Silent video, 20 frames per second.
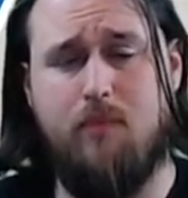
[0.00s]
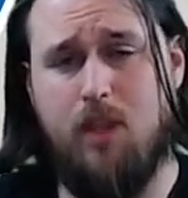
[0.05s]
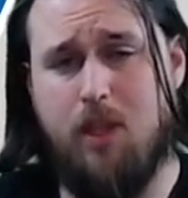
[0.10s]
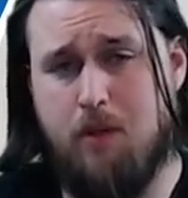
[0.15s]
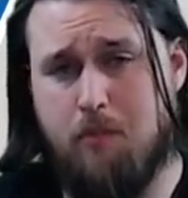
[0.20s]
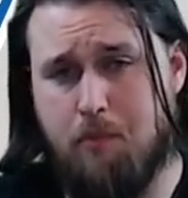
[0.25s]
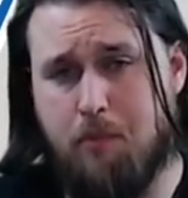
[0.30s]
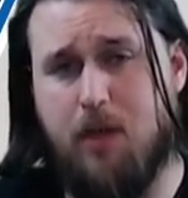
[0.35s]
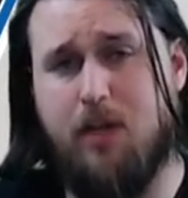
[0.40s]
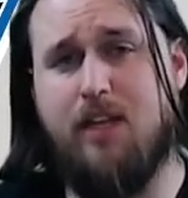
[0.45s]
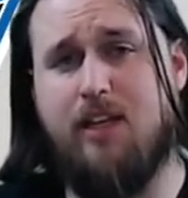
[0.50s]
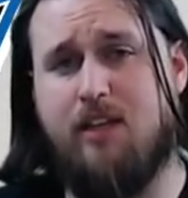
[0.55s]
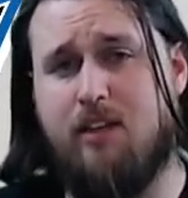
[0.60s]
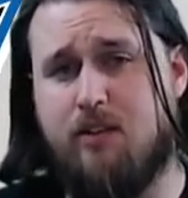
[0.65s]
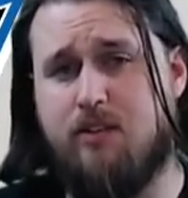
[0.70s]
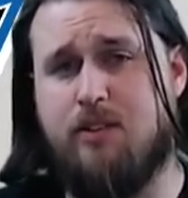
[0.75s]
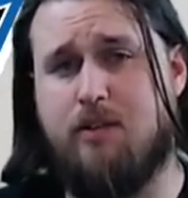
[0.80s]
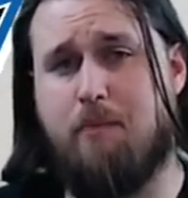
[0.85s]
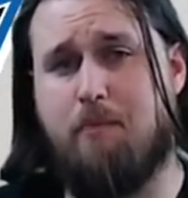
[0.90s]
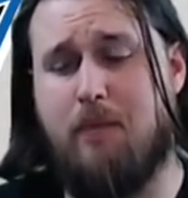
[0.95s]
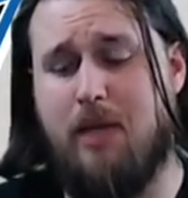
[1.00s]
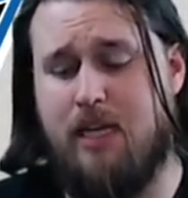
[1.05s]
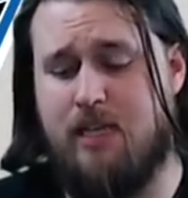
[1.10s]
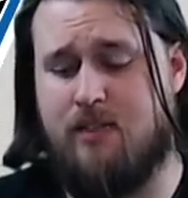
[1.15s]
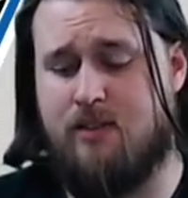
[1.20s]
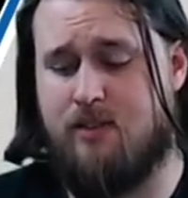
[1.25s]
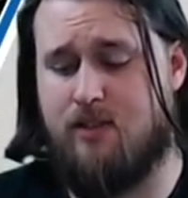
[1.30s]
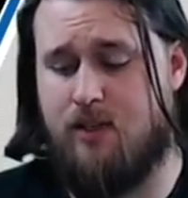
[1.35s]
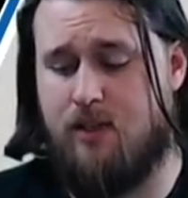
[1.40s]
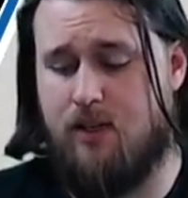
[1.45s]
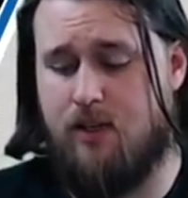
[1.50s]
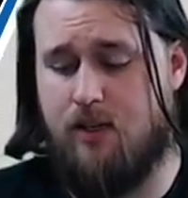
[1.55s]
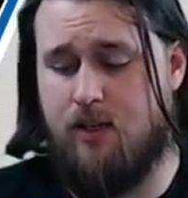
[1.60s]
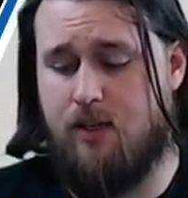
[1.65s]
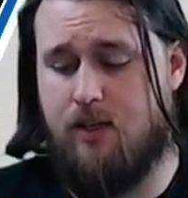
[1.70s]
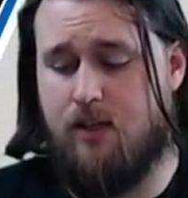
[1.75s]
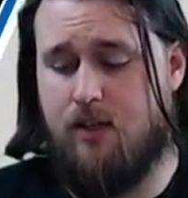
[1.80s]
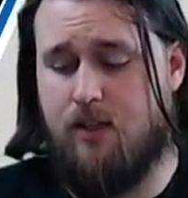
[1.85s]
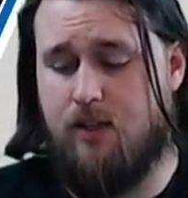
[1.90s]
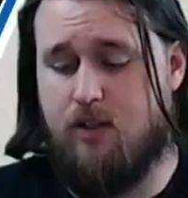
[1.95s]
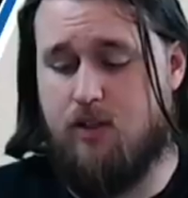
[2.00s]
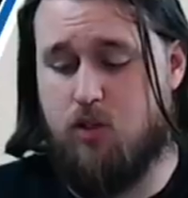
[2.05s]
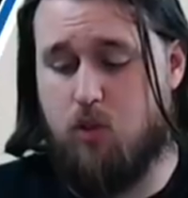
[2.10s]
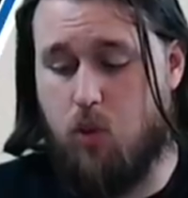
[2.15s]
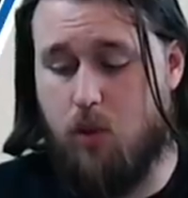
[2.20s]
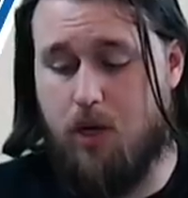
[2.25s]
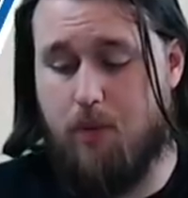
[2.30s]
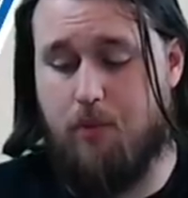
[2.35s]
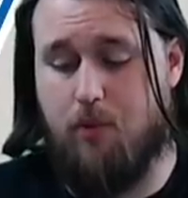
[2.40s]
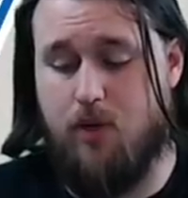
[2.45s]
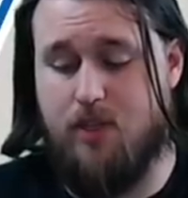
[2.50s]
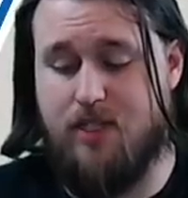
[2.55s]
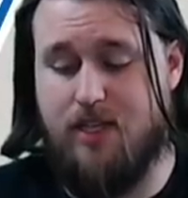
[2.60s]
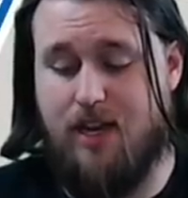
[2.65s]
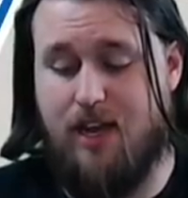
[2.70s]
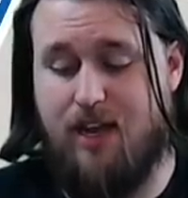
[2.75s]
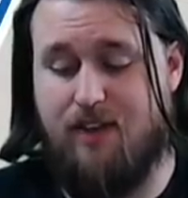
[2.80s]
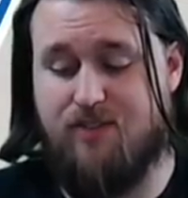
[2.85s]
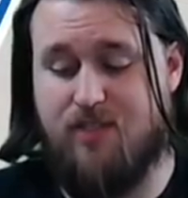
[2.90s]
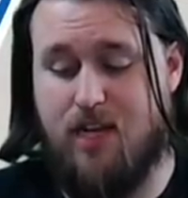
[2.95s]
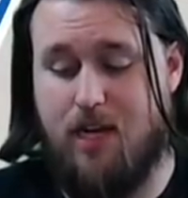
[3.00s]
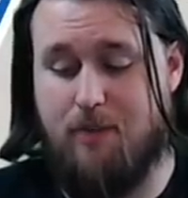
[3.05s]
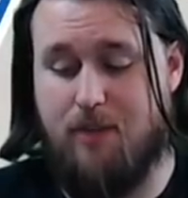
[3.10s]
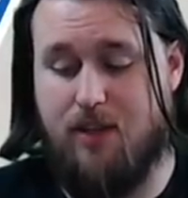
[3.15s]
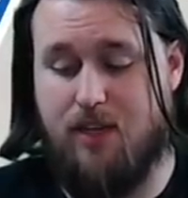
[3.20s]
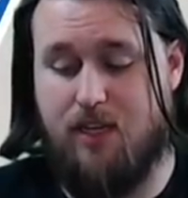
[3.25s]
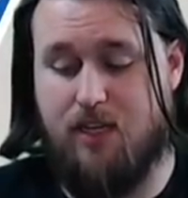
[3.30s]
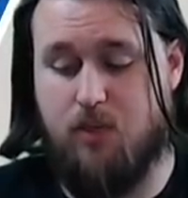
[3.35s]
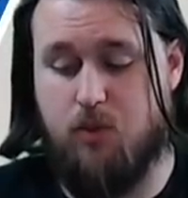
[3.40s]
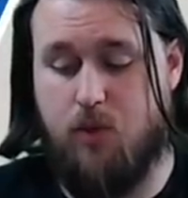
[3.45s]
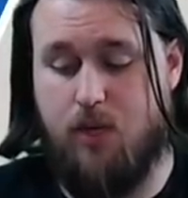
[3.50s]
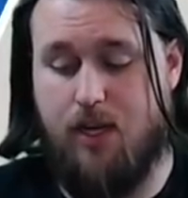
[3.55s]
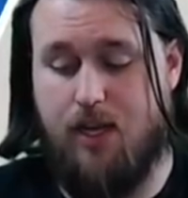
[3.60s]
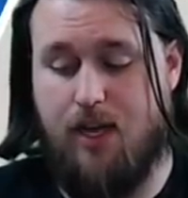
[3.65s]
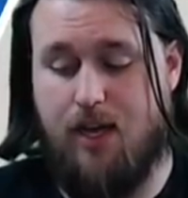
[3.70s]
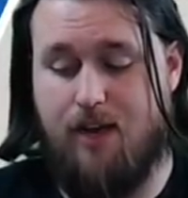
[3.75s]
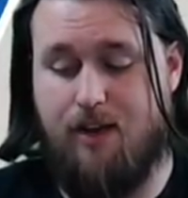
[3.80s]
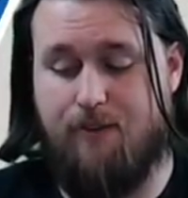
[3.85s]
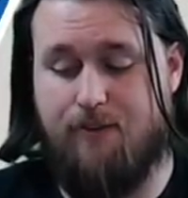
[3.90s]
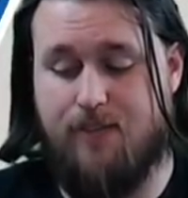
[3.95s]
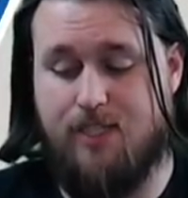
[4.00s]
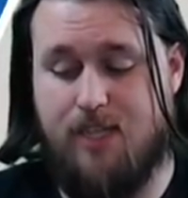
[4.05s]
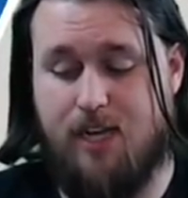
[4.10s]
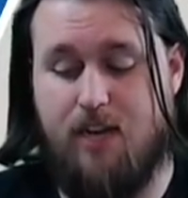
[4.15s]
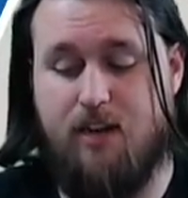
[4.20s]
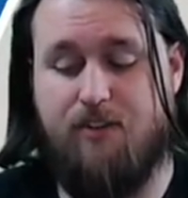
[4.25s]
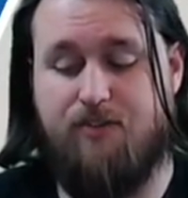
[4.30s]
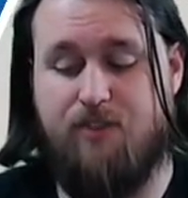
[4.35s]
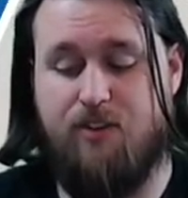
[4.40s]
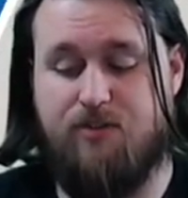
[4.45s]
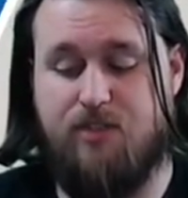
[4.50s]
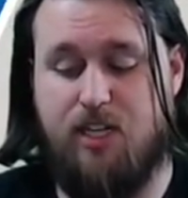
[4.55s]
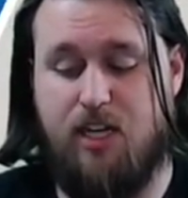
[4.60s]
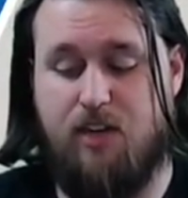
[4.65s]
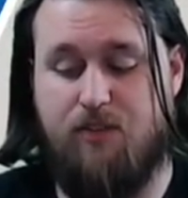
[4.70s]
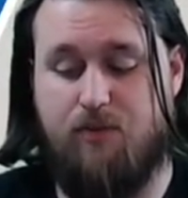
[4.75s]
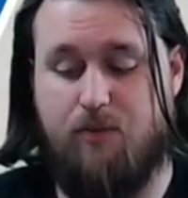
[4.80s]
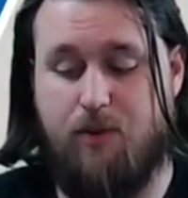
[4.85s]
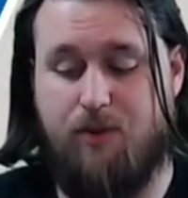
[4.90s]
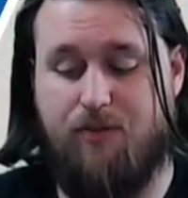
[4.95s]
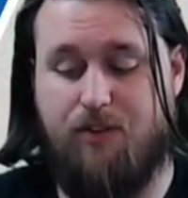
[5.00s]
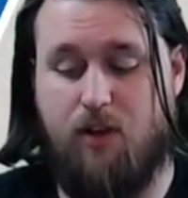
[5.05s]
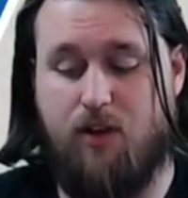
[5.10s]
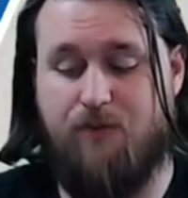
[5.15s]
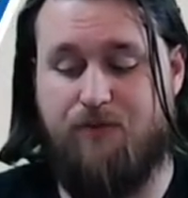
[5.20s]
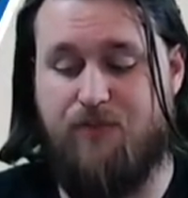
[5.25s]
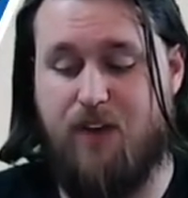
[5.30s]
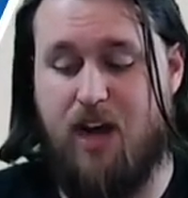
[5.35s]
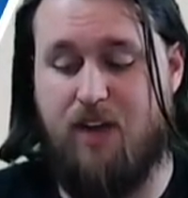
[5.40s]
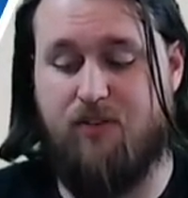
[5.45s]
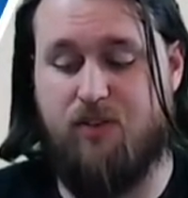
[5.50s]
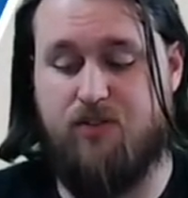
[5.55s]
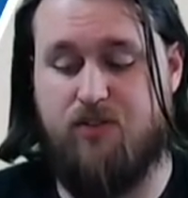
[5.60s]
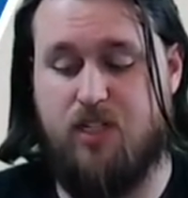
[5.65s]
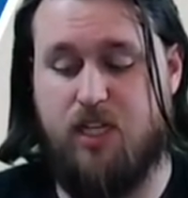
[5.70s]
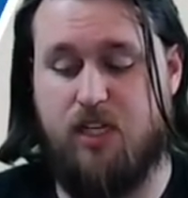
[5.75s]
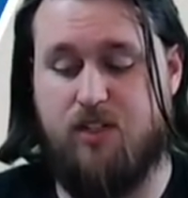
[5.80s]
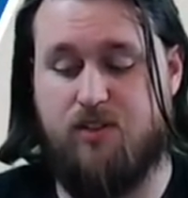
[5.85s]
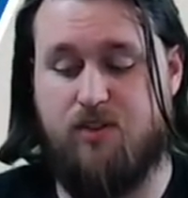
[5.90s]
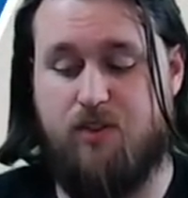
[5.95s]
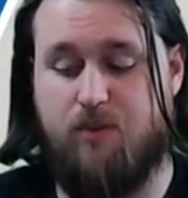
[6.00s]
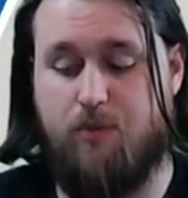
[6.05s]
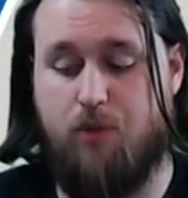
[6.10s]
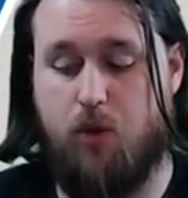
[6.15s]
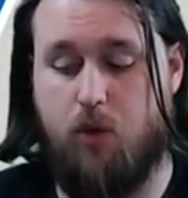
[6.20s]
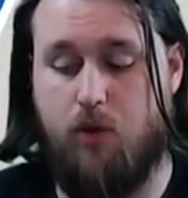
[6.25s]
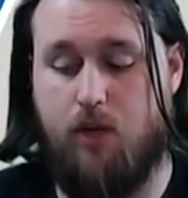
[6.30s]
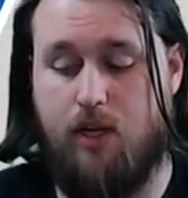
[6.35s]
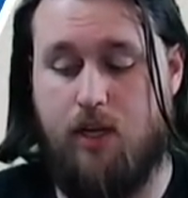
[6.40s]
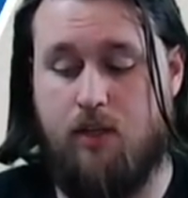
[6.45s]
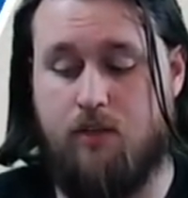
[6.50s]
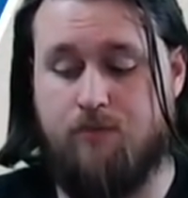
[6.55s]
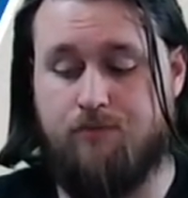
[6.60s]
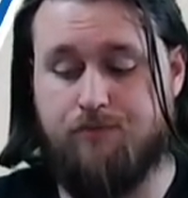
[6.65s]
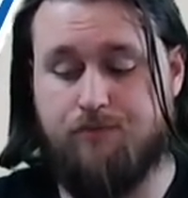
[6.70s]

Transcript: Buddy Hield's a beast. 20 points at halftime, I think is what he had, 10 of 15 from the field, 5 of 6 from 3.